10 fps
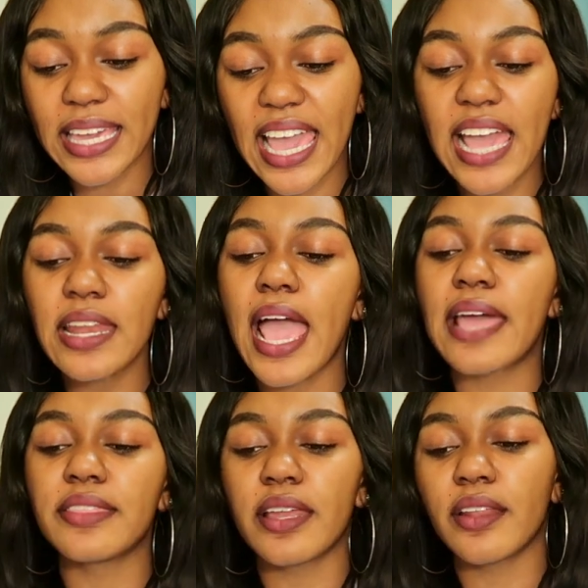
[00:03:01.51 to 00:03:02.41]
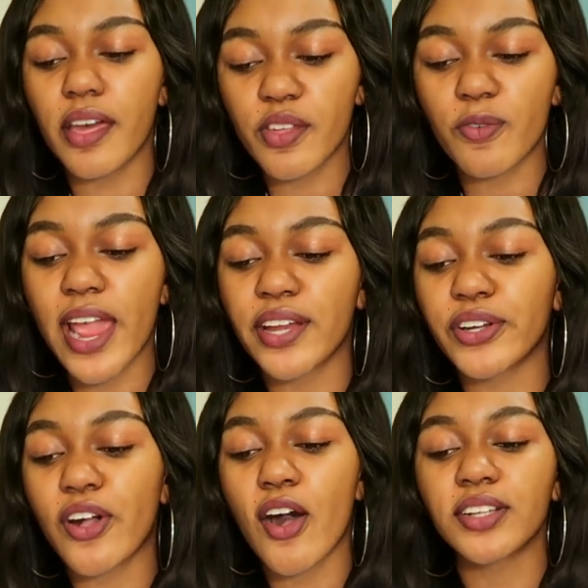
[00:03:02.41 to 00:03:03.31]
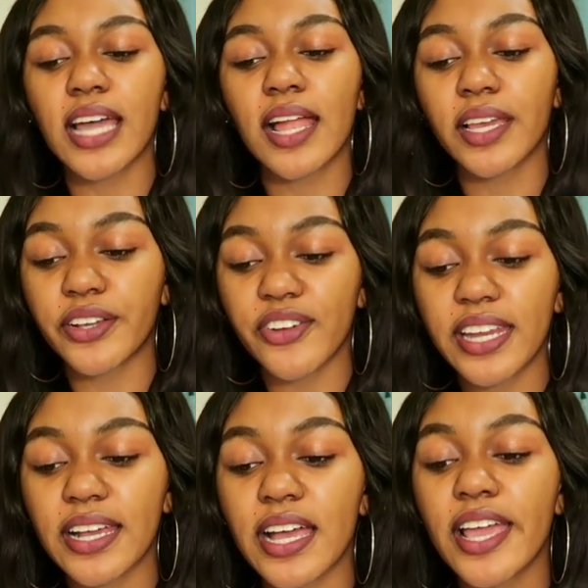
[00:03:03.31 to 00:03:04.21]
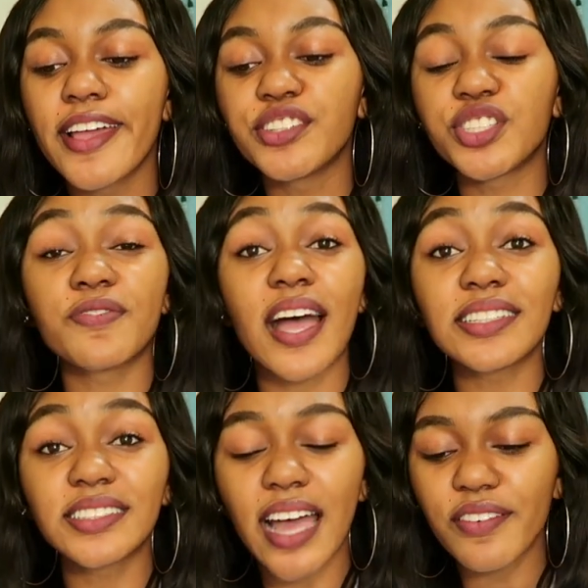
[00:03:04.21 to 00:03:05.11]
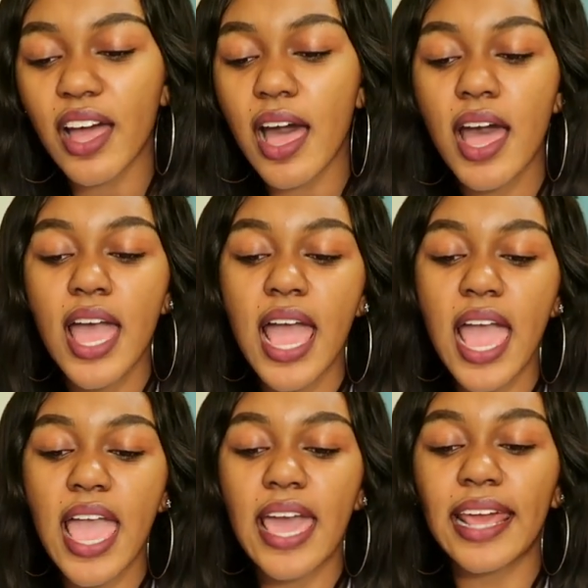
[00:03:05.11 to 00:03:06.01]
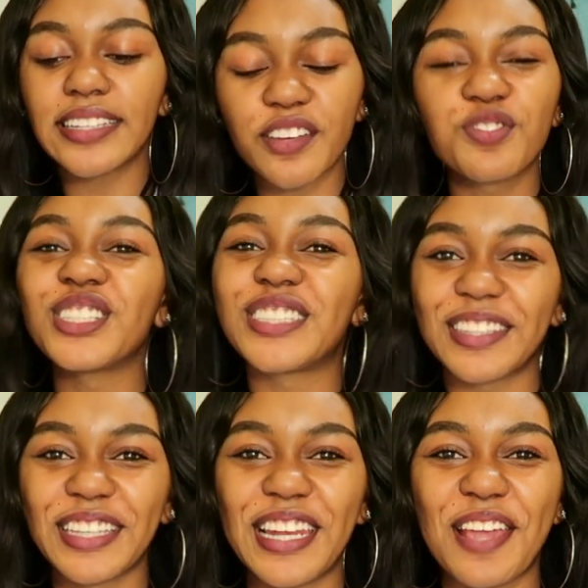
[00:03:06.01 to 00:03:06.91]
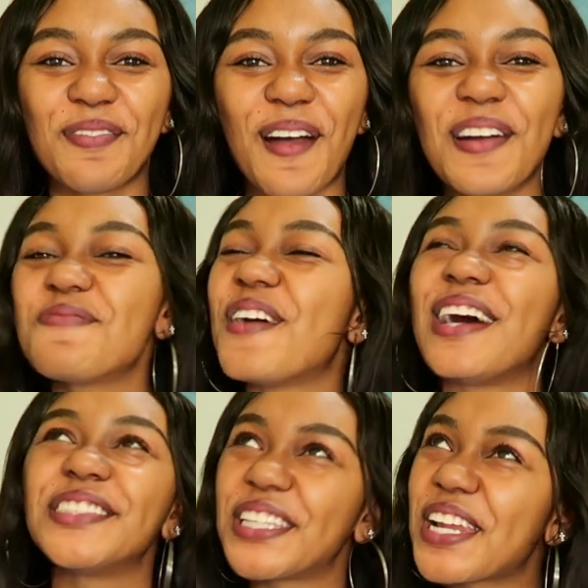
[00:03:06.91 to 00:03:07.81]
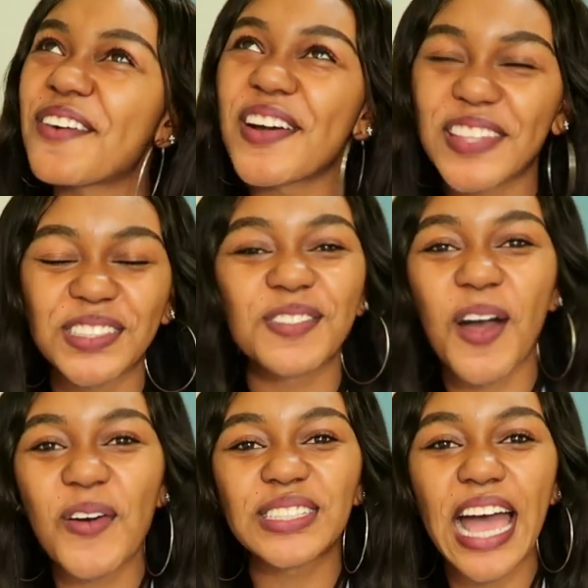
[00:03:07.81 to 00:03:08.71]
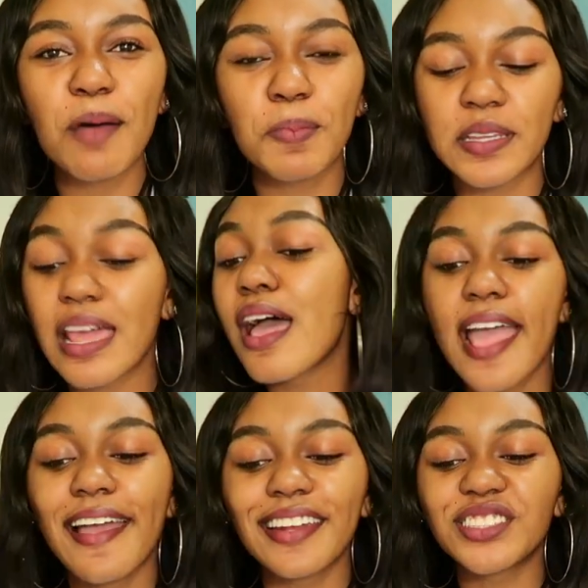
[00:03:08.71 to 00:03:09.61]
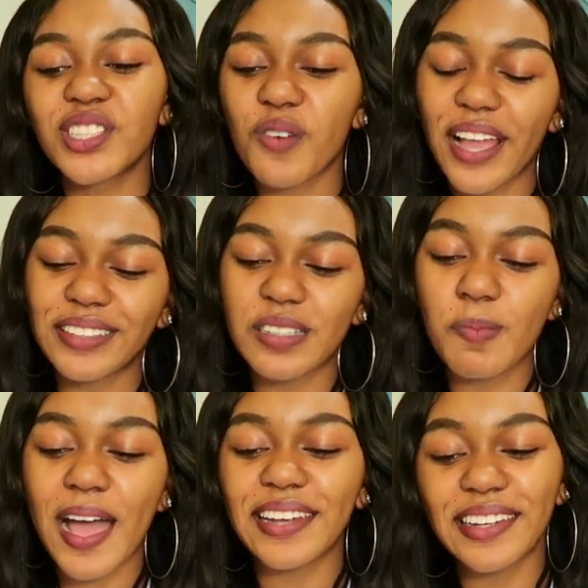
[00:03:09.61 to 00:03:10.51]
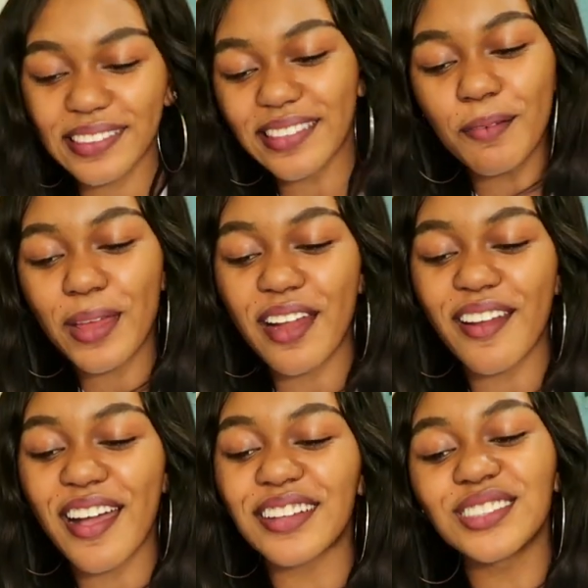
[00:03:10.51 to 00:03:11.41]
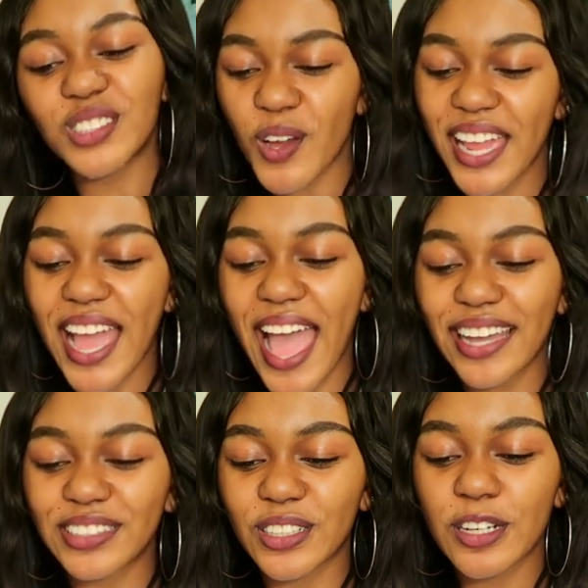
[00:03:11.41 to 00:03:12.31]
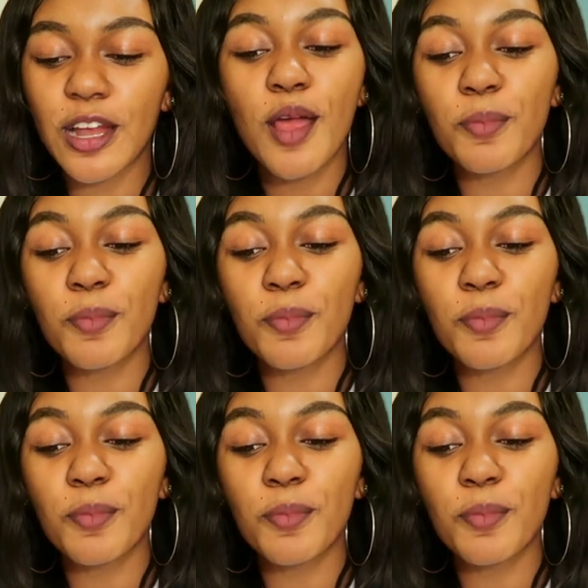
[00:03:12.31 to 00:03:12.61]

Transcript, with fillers: again, and then another writer called Alankrita Shrivastava, and I definitely said the name wrong, but you know what, that's what always happened. And it's directed by Nitya Mehra, Zoya Akhtar,